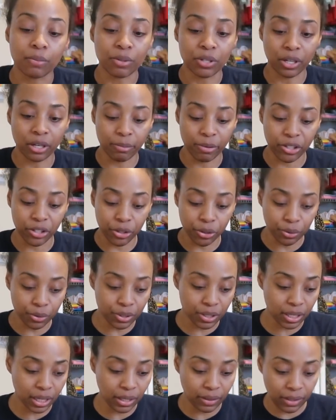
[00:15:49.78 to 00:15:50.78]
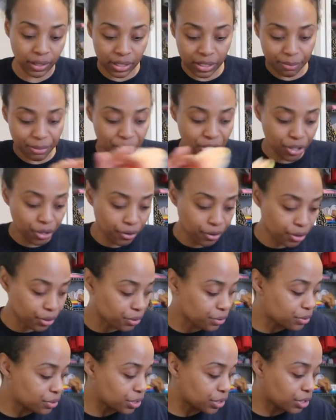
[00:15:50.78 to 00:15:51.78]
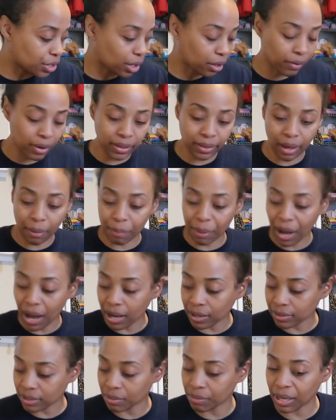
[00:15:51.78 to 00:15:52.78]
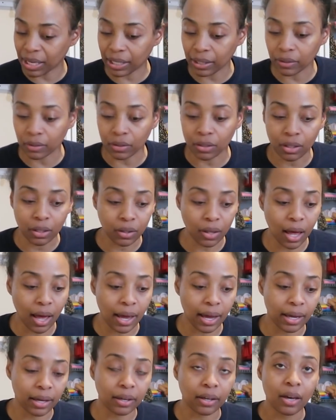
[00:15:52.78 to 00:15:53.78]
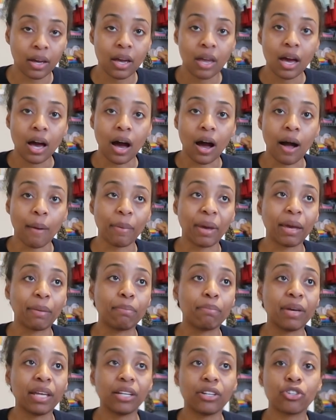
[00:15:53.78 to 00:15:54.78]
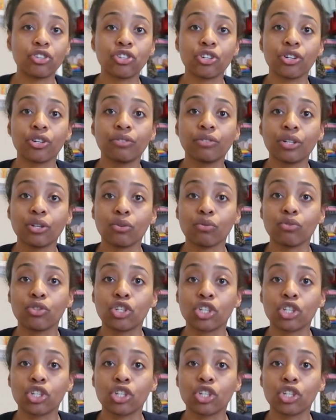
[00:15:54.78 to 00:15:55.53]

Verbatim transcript: So I'm just gonna be using these materials to decorate that box and make it look like um, a miniature little